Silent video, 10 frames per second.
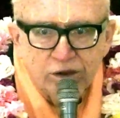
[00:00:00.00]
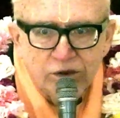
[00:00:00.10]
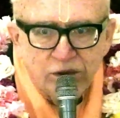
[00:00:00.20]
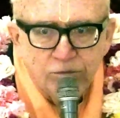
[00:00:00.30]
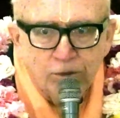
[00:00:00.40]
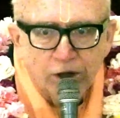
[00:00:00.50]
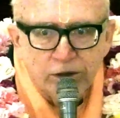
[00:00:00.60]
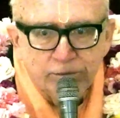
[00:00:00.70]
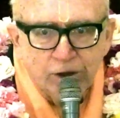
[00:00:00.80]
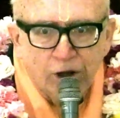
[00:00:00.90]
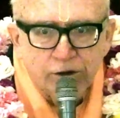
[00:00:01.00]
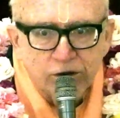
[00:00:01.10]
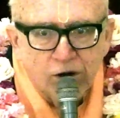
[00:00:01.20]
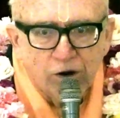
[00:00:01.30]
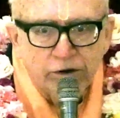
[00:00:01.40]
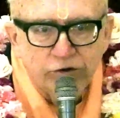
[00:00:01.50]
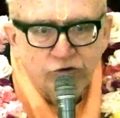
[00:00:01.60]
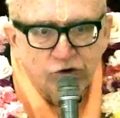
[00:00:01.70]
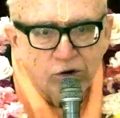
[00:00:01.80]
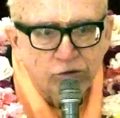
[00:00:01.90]
the Madhyama Adhikari
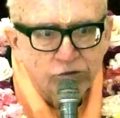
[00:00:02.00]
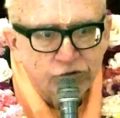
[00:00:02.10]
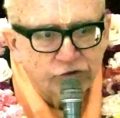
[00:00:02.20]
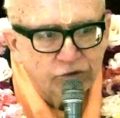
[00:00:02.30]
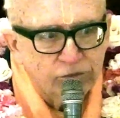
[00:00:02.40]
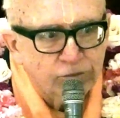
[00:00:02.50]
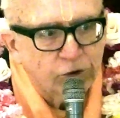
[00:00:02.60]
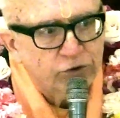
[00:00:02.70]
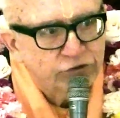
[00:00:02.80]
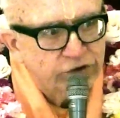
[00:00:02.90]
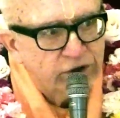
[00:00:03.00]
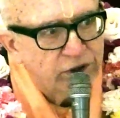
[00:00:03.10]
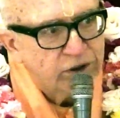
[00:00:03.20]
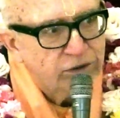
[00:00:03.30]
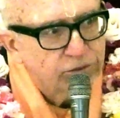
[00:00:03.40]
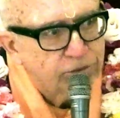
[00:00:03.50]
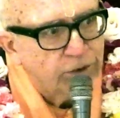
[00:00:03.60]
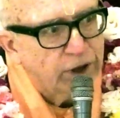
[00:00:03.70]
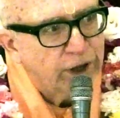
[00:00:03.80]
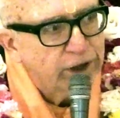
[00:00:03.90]
shows mercy
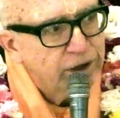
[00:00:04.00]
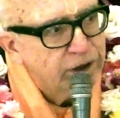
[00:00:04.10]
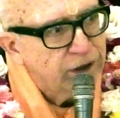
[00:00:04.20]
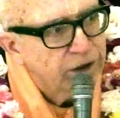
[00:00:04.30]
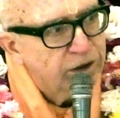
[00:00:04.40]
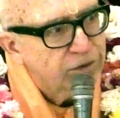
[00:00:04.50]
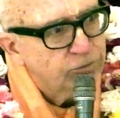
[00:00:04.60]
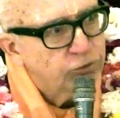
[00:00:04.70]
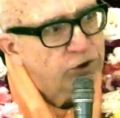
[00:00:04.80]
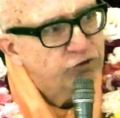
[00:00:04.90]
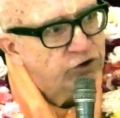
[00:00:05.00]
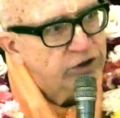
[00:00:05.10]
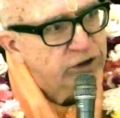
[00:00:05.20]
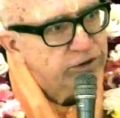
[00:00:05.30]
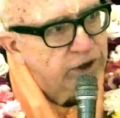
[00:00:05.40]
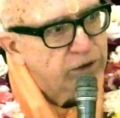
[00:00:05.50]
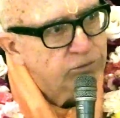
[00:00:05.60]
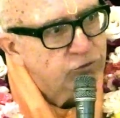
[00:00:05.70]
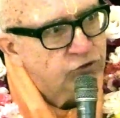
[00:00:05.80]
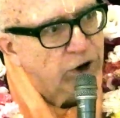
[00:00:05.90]
by preaching to
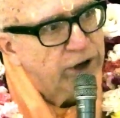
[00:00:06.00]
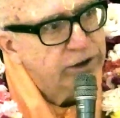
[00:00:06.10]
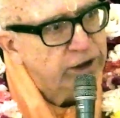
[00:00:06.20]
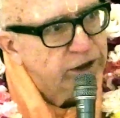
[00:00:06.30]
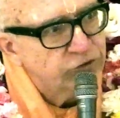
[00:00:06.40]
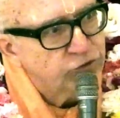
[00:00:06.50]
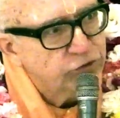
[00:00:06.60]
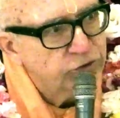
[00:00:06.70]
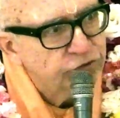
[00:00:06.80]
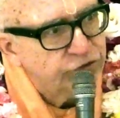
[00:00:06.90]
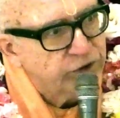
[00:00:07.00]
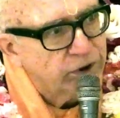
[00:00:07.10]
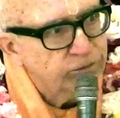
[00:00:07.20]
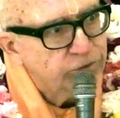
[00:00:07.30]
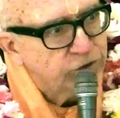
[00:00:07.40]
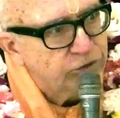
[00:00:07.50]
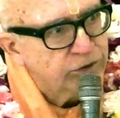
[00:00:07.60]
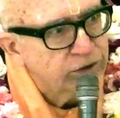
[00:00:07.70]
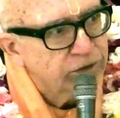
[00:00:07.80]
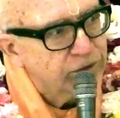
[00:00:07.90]
them, trying to introduce them to
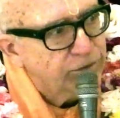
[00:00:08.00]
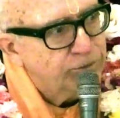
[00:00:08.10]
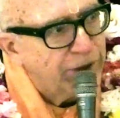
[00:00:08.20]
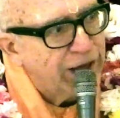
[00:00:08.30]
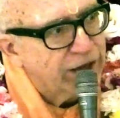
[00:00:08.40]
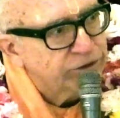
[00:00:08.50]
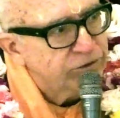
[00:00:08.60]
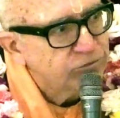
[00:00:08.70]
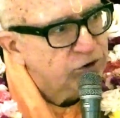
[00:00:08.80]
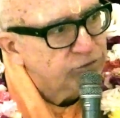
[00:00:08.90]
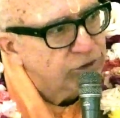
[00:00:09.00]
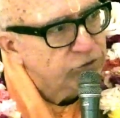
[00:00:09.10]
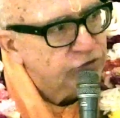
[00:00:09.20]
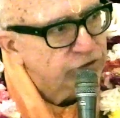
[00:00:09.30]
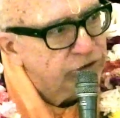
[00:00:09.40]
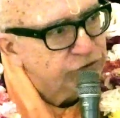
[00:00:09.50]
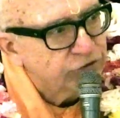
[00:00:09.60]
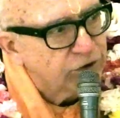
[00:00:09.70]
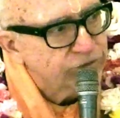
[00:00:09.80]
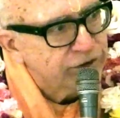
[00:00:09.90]
the path of devotional
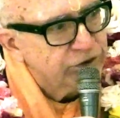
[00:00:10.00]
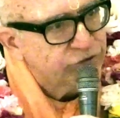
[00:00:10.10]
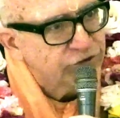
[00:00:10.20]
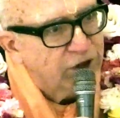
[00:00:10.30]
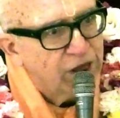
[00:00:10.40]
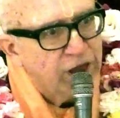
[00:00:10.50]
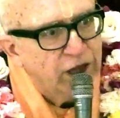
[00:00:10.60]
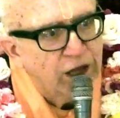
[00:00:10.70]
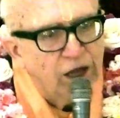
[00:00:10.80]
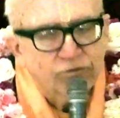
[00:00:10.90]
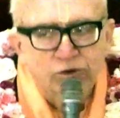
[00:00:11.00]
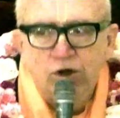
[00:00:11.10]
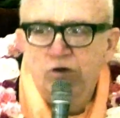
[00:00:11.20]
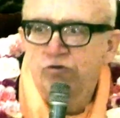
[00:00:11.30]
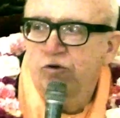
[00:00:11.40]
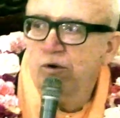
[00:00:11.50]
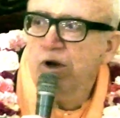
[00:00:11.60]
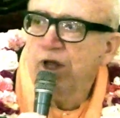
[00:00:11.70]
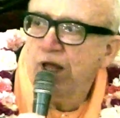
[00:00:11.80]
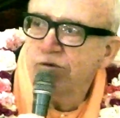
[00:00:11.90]
service. And for those who
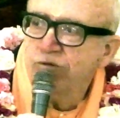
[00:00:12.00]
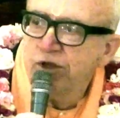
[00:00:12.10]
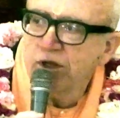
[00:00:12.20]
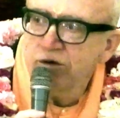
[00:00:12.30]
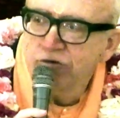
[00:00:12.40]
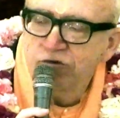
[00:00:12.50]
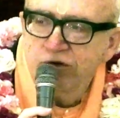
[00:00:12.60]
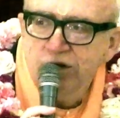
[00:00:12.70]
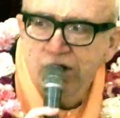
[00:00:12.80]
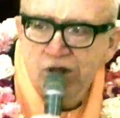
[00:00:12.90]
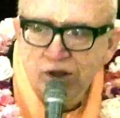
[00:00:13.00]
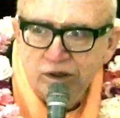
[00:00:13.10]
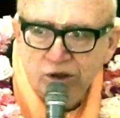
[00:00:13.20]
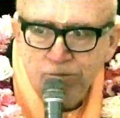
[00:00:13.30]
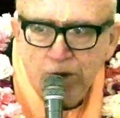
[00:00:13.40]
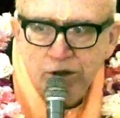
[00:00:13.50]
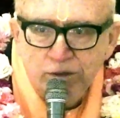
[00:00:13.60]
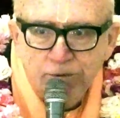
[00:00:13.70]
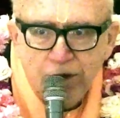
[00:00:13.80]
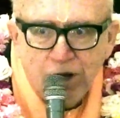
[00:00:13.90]
are envious, the
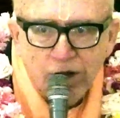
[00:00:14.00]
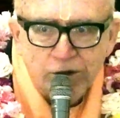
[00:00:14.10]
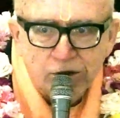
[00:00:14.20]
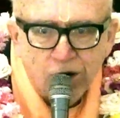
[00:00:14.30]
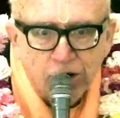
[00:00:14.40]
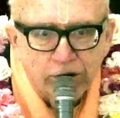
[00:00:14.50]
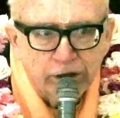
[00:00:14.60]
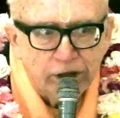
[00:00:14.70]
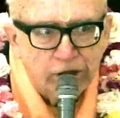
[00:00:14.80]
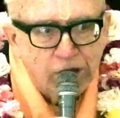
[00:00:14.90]
Madhyama Adhikari